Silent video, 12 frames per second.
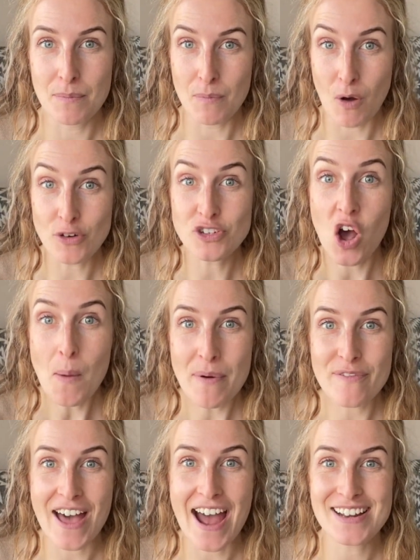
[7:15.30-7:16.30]
on top
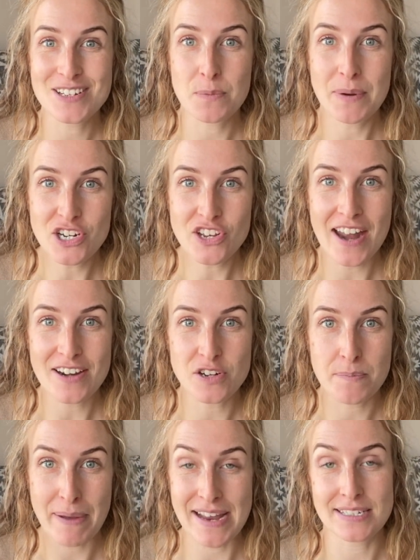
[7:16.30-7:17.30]
of that, so picture that as your
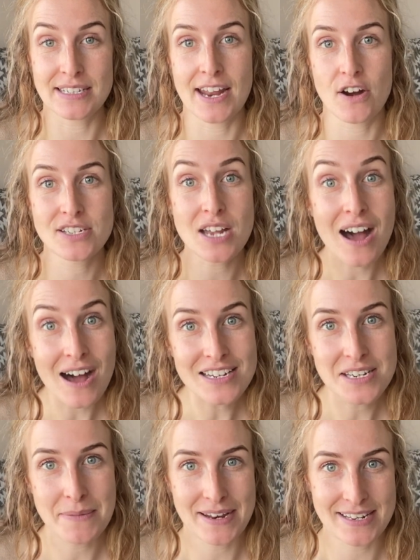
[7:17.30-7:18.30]
base layer. It's hard
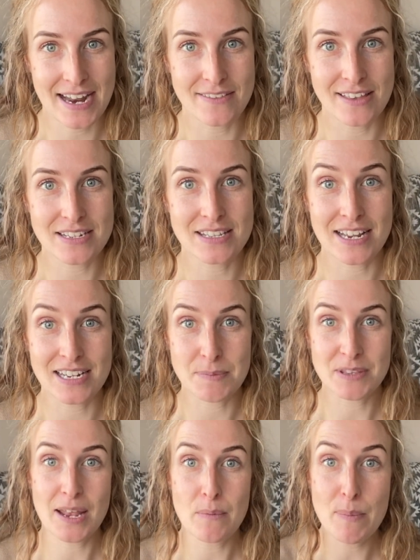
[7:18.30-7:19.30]
to maintain these things. But
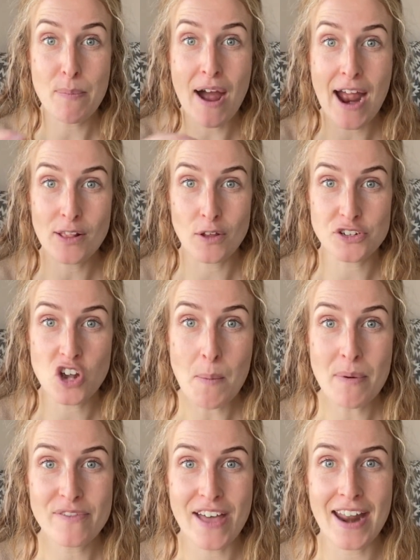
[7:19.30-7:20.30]
then we pile on top
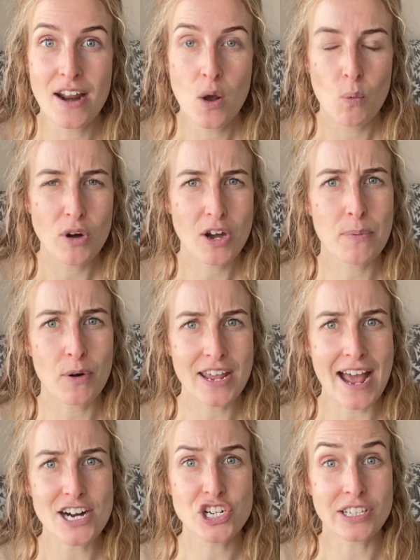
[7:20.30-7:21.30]
of that what your body
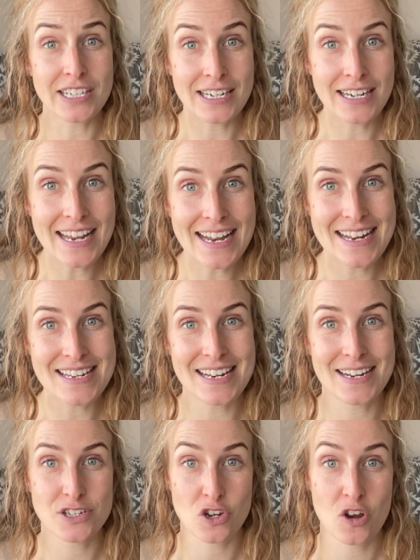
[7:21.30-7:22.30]
actually needs
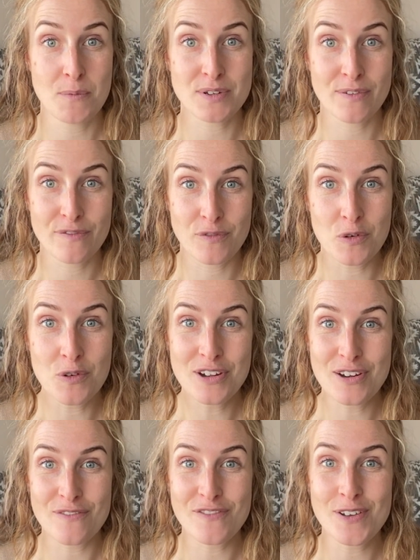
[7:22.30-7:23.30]
in terms of food
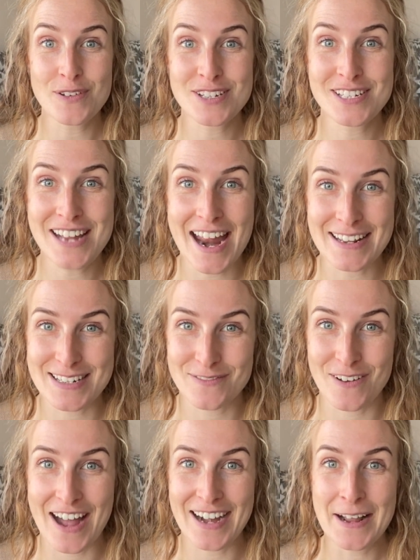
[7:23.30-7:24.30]
to feel
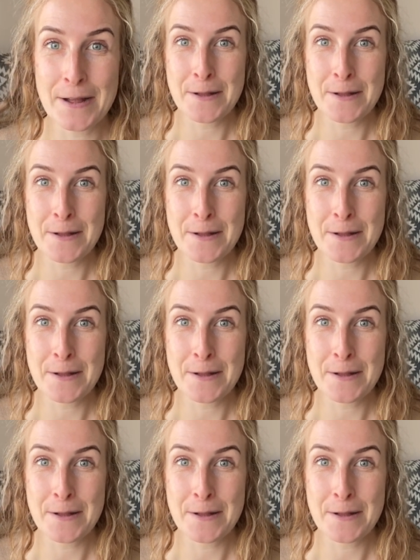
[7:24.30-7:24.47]
satisfied.